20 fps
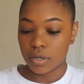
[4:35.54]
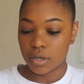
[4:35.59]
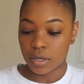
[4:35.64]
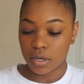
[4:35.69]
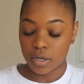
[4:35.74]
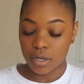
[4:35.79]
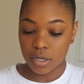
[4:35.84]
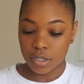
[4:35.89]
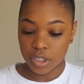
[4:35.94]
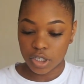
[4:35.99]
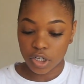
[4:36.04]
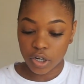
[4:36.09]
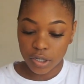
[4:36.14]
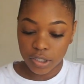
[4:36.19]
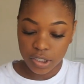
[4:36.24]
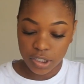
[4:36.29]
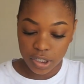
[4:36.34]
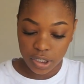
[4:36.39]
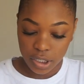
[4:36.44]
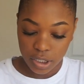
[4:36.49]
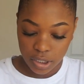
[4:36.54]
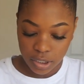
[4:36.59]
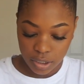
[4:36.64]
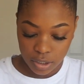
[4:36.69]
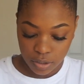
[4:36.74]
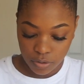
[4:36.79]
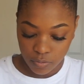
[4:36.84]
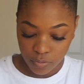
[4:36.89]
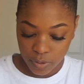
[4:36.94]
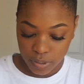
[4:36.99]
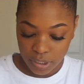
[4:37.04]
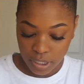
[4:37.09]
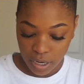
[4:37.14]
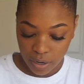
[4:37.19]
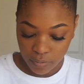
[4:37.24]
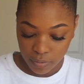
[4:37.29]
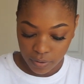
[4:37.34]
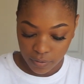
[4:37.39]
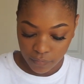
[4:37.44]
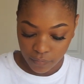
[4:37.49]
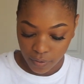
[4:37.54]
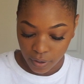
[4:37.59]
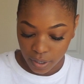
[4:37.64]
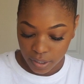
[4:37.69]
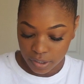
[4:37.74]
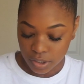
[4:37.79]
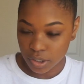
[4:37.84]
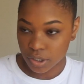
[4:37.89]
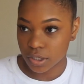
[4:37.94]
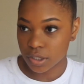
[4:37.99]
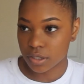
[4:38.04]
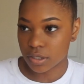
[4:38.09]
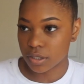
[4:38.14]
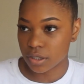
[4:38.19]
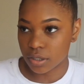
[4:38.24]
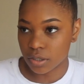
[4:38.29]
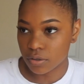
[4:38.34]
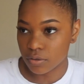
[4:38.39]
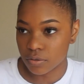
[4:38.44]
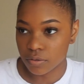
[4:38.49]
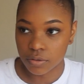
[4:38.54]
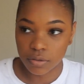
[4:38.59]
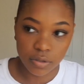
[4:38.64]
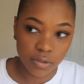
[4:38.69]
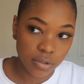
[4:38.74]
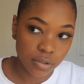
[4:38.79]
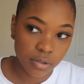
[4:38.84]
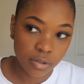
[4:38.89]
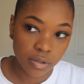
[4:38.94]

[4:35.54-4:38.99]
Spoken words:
scrunchie, which I would advise just to use